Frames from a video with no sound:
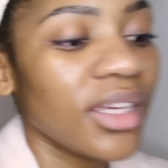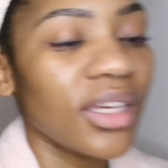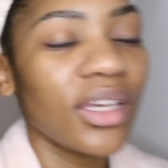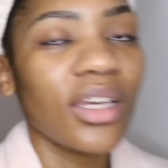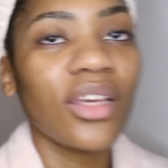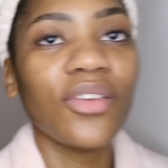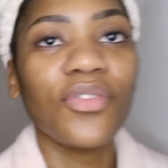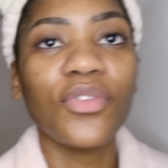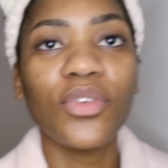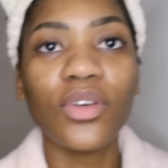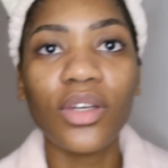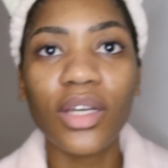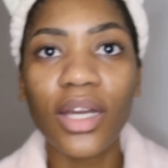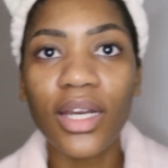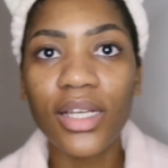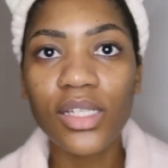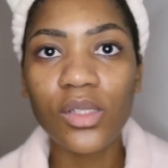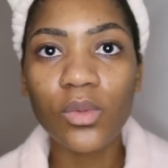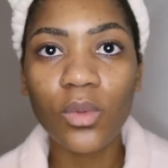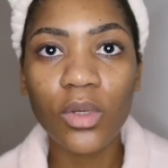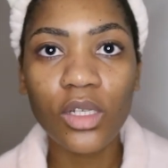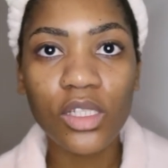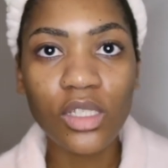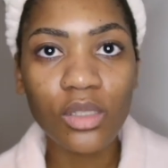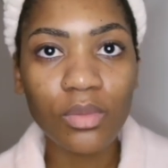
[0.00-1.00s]
think if you
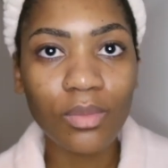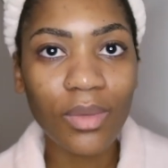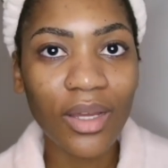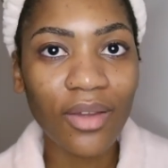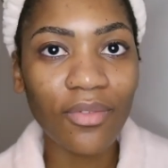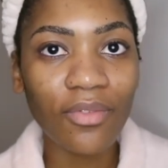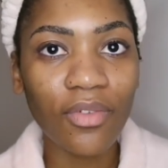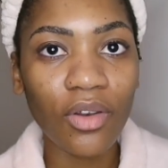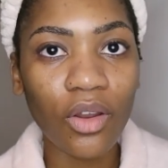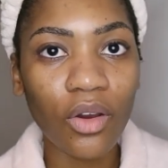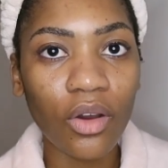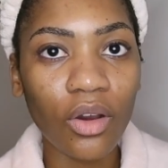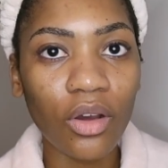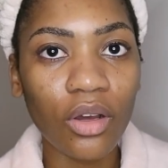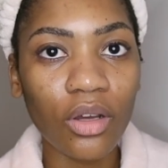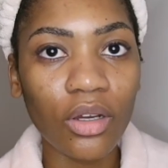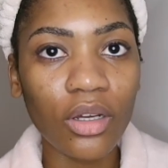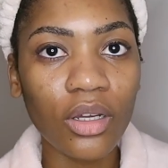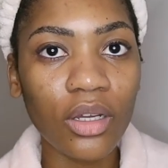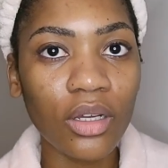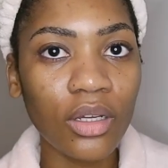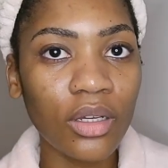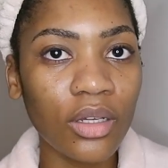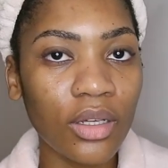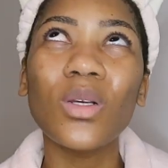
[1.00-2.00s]
guys watched my vlog,